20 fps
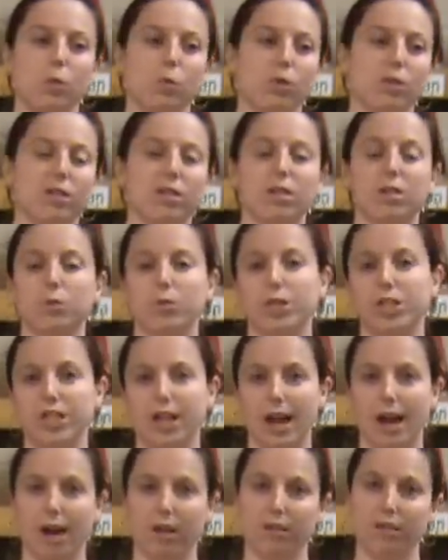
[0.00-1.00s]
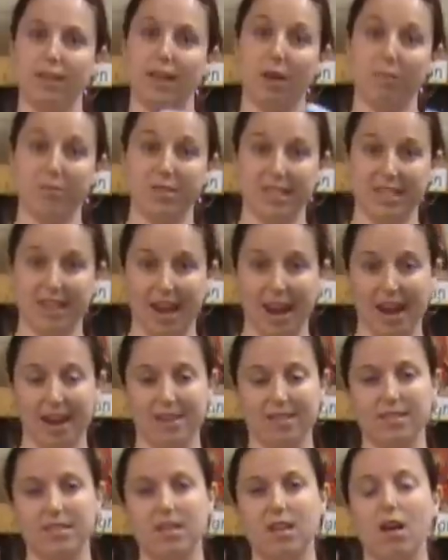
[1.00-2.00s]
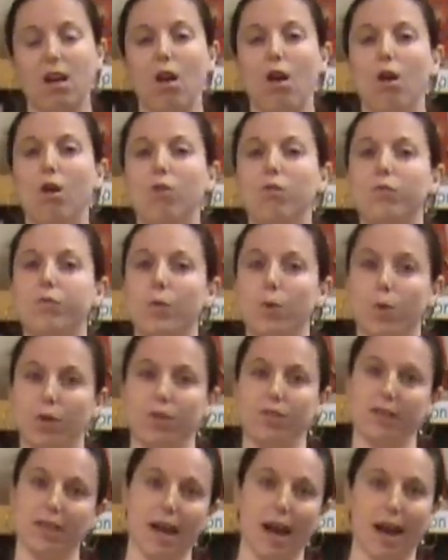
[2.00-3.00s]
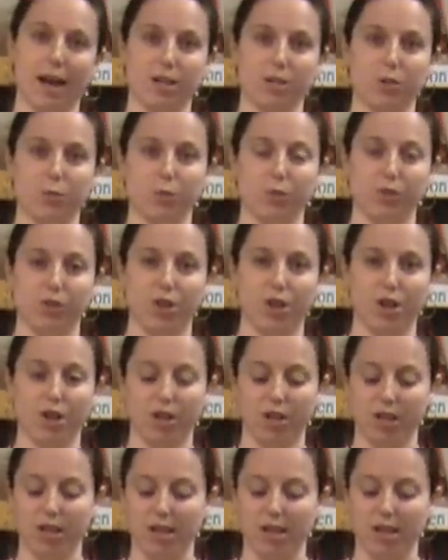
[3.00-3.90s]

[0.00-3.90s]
would switch out the empty case for the actual Nook.